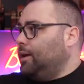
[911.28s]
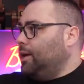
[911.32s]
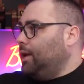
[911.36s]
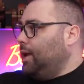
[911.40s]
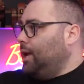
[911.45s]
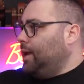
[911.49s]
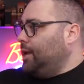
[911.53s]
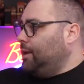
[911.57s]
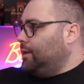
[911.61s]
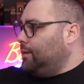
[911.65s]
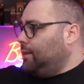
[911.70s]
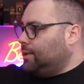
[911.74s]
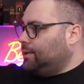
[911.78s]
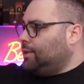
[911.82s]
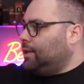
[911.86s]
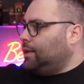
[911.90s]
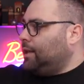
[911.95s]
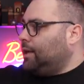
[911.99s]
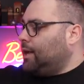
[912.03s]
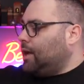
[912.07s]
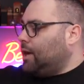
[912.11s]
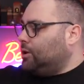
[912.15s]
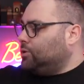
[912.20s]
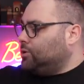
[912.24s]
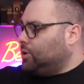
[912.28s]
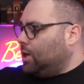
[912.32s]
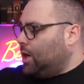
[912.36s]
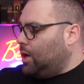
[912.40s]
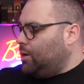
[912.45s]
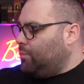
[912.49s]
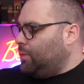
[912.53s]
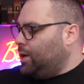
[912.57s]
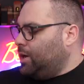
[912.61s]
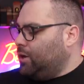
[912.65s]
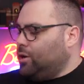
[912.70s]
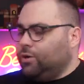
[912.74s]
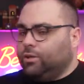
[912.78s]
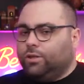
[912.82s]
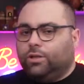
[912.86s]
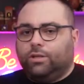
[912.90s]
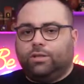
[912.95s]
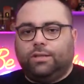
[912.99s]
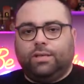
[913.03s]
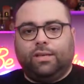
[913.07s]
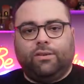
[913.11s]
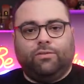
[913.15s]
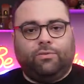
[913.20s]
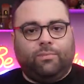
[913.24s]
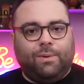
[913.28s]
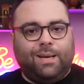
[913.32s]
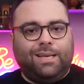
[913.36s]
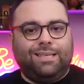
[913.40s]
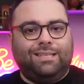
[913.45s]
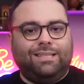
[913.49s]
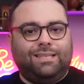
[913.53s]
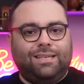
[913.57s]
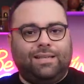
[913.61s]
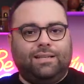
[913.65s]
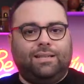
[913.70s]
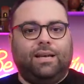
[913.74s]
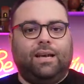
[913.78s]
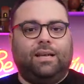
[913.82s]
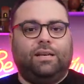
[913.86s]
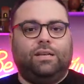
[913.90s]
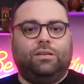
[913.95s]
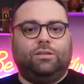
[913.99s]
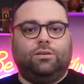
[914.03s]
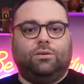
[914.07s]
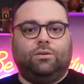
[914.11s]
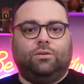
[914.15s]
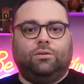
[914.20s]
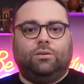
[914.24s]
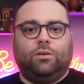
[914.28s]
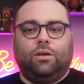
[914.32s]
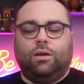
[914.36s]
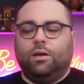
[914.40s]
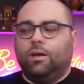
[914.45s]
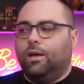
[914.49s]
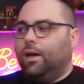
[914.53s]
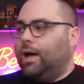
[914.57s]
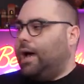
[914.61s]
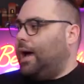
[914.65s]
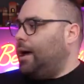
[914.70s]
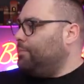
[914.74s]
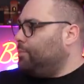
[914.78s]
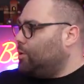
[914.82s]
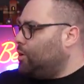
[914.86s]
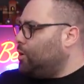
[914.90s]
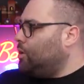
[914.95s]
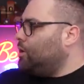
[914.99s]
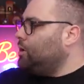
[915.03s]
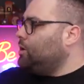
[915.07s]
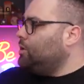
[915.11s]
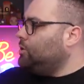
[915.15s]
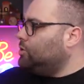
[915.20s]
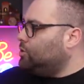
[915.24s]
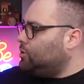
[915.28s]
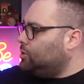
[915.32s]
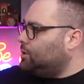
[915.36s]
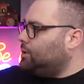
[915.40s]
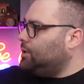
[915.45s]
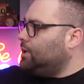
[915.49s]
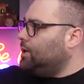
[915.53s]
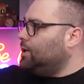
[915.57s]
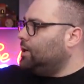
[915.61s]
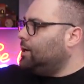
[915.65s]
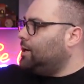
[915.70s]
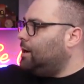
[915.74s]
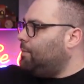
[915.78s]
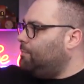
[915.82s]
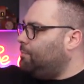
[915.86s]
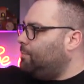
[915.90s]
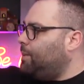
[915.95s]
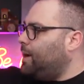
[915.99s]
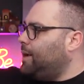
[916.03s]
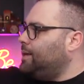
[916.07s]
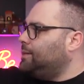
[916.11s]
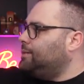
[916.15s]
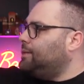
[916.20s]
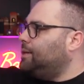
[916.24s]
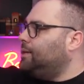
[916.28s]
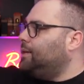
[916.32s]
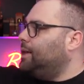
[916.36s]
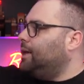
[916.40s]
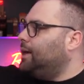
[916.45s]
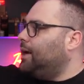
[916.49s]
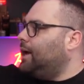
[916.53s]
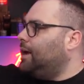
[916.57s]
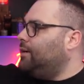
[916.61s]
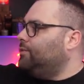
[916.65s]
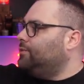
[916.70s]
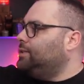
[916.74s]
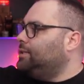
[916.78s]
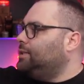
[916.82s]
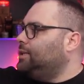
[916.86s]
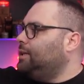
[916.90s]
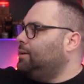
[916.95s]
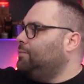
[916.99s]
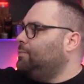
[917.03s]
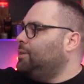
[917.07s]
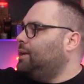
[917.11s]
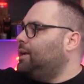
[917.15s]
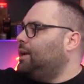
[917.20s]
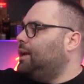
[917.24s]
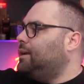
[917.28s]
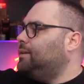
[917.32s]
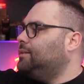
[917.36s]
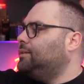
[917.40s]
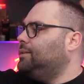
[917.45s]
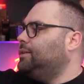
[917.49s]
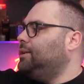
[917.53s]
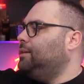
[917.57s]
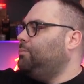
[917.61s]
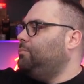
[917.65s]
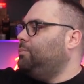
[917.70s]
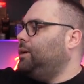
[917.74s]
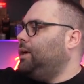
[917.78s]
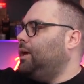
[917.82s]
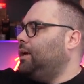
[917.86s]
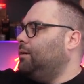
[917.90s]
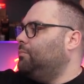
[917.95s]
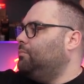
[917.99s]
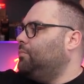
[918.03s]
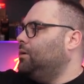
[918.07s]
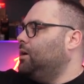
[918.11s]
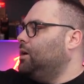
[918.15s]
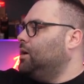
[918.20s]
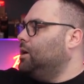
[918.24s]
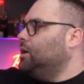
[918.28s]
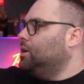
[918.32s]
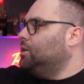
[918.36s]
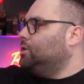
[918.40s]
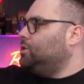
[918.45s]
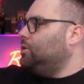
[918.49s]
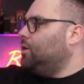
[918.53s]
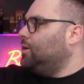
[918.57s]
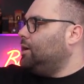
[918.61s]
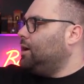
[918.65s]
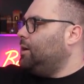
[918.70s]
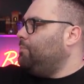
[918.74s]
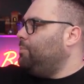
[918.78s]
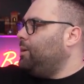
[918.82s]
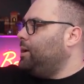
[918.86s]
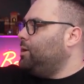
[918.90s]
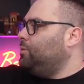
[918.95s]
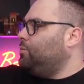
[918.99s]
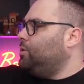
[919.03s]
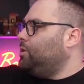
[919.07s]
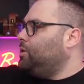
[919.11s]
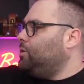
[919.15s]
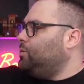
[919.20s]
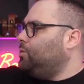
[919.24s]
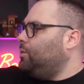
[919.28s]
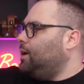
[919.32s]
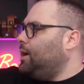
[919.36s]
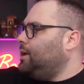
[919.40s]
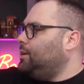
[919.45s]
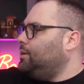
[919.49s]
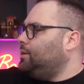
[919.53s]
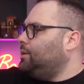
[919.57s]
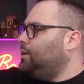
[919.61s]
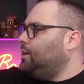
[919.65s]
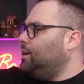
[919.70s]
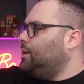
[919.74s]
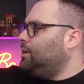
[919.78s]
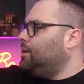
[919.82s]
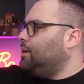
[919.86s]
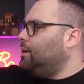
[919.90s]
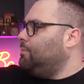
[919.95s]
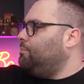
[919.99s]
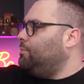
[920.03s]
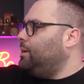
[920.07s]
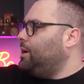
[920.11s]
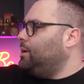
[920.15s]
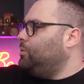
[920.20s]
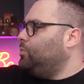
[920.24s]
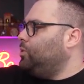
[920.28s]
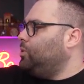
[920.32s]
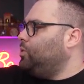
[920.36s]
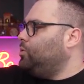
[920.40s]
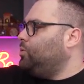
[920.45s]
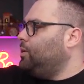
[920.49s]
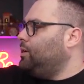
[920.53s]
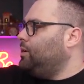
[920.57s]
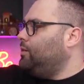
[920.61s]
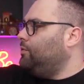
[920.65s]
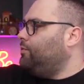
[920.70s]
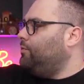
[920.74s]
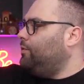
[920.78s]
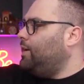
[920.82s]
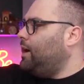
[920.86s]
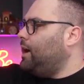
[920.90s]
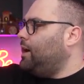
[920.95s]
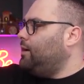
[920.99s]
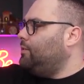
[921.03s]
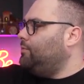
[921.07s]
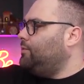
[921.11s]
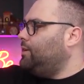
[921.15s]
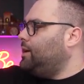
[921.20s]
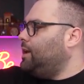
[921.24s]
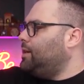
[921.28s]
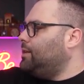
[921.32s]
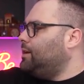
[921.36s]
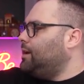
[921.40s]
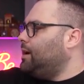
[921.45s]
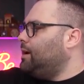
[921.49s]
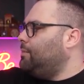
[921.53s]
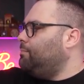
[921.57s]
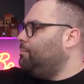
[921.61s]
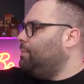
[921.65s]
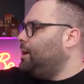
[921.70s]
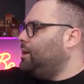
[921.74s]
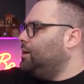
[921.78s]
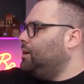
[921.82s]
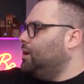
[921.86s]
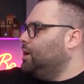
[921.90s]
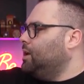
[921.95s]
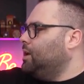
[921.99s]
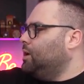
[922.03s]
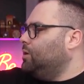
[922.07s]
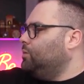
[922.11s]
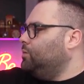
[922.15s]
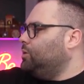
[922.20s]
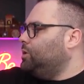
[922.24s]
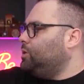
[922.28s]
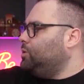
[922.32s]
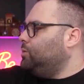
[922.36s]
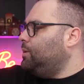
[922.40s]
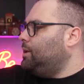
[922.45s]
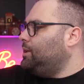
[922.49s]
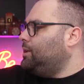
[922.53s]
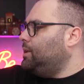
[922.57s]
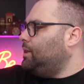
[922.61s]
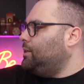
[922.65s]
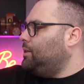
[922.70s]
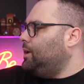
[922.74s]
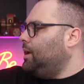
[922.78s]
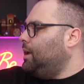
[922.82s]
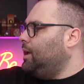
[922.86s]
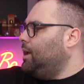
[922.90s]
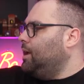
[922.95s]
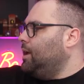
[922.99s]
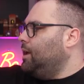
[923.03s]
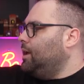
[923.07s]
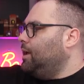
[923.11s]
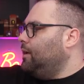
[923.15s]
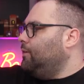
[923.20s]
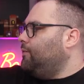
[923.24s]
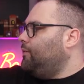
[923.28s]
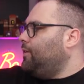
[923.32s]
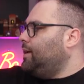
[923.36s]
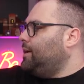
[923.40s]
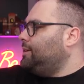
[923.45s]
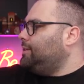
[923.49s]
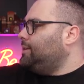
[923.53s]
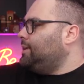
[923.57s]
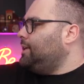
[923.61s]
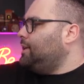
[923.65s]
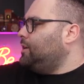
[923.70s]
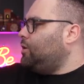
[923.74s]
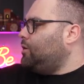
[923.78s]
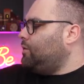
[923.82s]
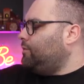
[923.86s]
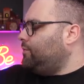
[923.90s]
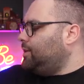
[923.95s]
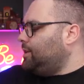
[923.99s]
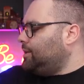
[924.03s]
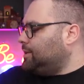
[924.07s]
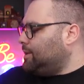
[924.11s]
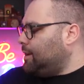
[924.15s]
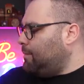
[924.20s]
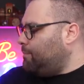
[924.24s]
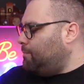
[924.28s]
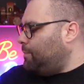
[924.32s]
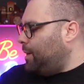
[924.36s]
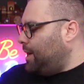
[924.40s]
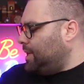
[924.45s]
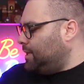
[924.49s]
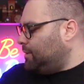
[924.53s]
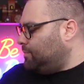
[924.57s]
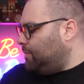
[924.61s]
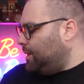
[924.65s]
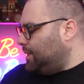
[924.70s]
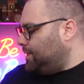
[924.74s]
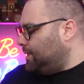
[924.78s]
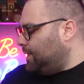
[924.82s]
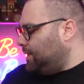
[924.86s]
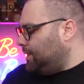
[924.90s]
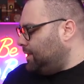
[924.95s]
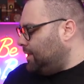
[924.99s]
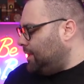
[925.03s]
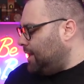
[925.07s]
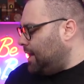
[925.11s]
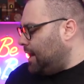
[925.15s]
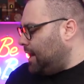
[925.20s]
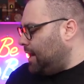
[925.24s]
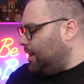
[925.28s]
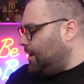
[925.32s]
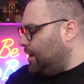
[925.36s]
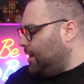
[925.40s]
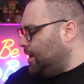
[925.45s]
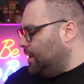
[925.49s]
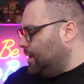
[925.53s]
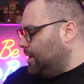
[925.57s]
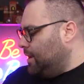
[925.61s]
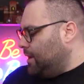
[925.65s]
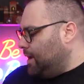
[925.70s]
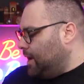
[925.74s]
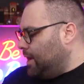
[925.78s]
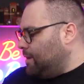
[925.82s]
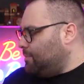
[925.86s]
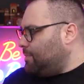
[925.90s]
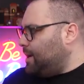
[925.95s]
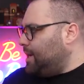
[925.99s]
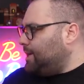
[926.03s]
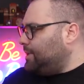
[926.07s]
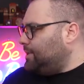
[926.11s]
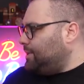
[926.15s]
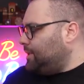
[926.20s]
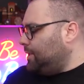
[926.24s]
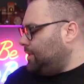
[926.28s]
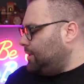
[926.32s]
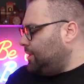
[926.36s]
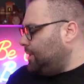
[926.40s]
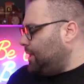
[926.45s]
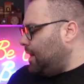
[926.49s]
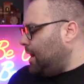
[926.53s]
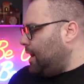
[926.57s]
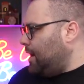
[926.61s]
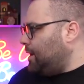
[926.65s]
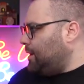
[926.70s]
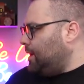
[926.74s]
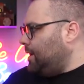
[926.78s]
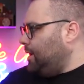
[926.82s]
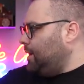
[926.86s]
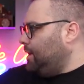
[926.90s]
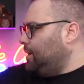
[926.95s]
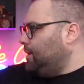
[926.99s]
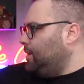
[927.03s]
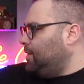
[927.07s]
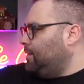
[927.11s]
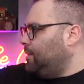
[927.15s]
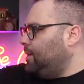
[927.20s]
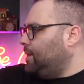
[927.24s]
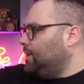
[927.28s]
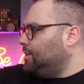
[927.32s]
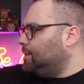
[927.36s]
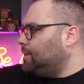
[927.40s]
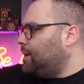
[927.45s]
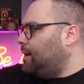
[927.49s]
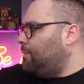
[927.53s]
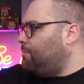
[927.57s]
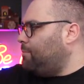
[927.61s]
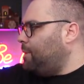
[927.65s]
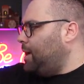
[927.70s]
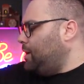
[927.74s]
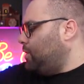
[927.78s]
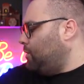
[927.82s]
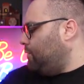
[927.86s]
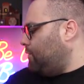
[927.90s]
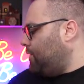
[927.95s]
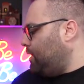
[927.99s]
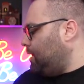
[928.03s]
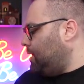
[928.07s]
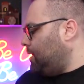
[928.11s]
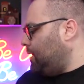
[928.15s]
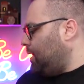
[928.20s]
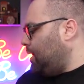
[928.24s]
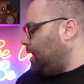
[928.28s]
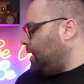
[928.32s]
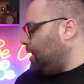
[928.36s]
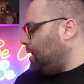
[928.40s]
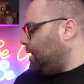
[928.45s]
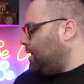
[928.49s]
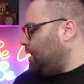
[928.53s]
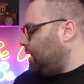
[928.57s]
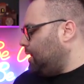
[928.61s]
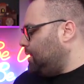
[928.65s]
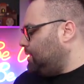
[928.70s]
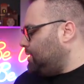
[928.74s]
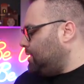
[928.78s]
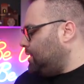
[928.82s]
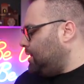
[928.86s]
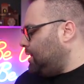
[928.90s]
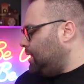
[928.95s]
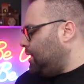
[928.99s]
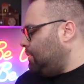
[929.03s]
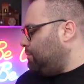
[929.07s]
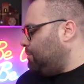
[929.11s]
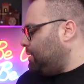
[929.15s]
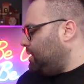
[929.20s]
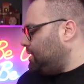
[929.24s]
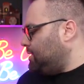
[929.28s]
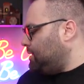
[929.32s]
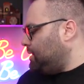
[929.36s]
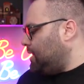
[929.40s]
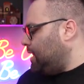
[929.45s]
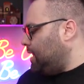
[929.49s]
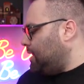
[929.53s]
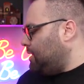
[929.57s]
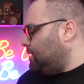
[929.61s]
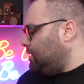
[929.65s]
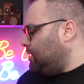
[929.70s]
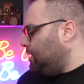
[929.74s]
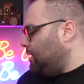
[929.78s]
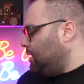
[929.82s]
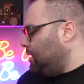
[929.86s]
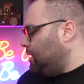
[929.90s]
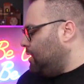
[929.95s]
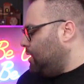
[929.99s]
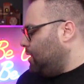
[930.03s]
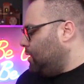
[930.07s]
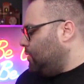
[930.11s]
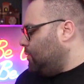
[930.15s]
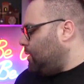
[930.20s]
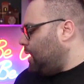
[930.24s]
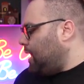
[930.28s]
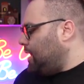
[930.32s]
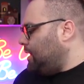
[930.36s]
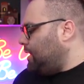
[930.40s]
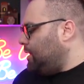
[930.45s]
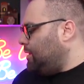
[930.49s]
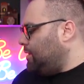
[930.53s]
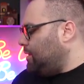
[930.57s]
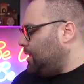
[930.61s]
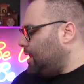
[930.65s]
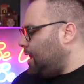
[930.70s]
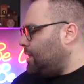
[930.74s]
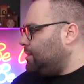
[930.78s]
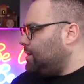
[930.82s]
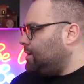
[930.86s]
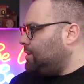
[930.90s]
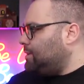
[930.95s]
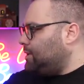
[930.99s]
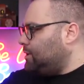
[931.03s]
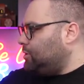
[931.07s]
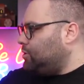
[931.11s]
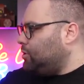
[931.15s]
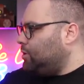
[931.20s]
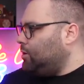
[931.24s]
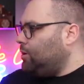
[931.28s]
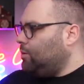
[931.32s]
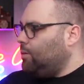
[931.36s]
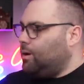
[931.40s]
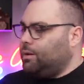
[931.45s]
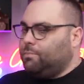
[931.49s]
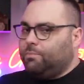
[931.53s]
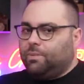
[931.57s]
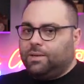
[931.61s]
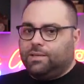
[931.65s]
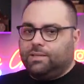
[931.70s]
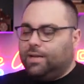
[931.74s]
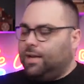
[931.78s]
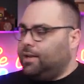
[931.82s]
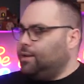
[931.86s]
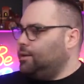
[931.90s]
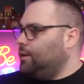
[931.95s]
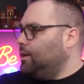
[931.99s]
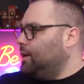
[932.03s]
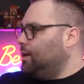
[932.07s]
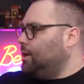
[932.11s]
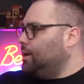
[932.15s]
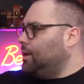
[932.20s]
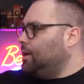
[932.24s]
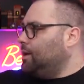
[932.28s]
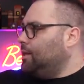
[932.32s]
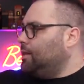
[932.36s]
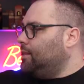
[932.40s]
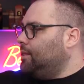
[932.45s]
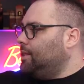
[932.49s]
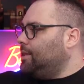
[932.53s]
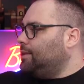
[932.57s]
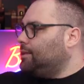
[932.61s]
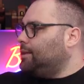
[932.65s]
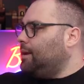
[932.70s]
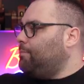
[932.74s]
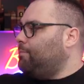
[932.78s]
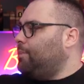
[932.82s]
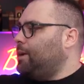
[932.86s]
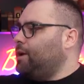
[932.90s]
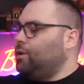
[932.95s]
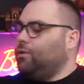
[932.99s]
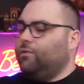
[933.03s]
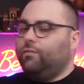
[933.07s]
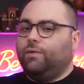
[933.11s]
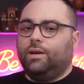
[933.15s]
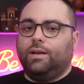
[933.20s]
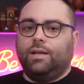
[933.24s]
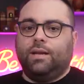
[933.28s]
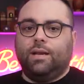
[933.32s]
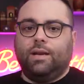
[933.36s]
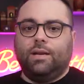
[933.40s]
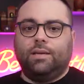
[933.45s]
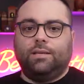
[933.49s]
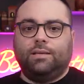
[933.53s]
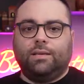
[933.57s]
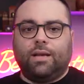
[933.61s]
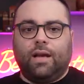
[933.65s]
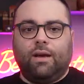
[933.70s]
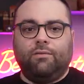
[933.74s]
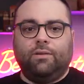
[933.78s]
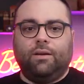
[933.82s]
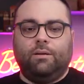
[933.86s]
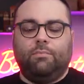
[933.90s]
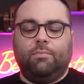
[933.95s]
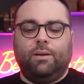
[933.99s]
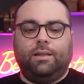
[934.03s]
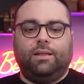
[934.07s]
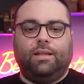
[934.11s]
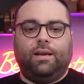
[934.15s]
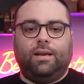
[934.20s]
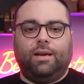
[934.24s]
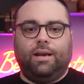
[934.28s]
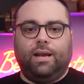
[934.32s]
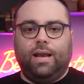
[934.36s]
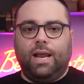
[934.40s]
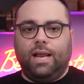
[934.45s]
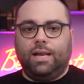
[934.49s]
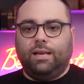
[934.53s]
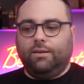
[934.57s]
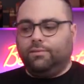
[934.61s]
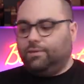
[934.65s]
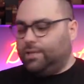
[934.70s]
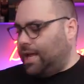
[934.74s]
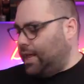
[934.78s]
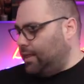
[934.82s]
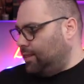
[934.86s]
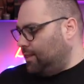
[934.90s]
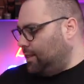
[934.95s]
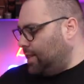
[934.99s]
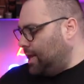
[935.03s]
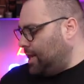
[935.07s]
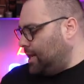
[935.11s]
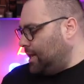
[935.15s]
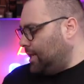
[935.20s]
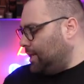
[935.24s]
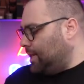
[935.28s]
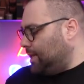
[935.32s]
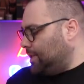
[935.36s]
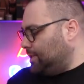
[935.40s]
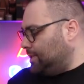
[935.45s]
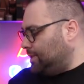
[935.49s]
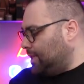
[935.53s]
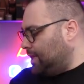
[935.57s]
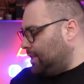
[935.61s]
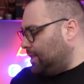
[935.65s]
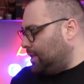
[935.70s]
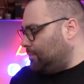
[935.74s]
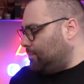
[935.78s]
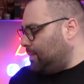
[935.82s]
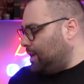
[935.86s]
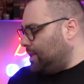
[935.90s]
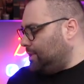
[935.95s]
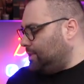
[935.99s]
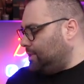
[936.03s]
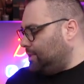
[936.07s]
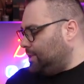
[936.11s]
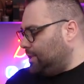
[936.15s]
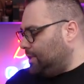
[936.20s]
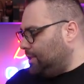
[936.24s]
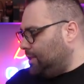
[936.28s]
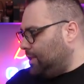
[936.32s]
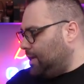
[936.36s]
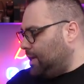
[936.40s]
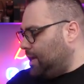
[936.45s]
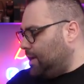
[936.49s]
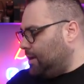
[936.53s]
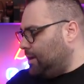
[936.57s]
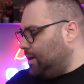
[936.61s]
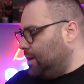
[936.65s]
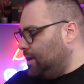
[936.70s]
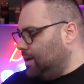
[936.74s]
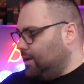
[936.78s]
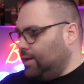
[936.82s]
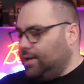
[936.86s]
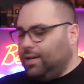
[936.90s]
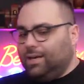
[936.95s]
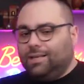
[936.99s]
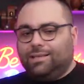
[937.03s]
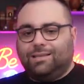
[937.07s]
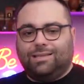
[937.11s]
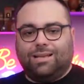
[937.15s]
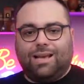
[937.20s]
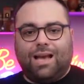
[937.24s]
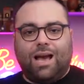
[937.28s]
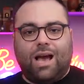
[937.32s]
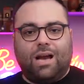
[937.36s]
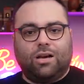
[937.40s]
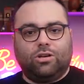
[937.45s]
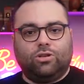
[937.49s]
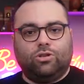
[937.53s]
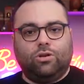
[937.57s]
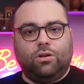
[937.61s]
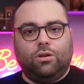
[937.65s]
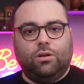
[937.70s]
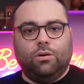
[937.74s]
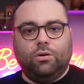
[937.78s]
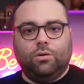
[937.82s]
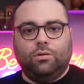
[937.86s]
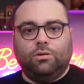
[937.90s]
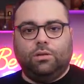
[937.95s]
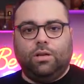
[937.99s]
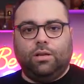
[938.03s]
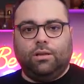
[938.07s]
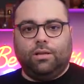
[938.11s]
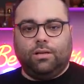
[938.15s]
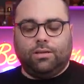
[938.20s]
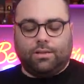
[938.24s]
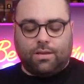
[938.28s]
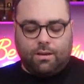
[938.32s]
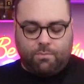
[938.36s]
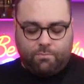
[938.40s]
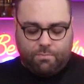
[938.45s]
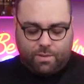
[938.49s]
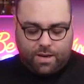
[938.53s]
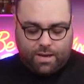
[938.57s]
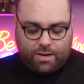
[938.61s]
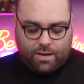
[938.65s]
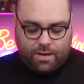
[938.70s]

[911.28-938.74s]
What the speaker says: In these ad accounts, how am I going to see if my CTR is good? I'm going to see campaigns that they have similar CPM. So a campaign with 20, a campaign with 25, another campaign with 23. If I see in all of these campaigns my CTR, and my CTR in this campaign over here, it's 3%, while in the others it's only 1%, this campaign over here is having better creatives. And then I can say that my CTR, it's actually good in this campaign.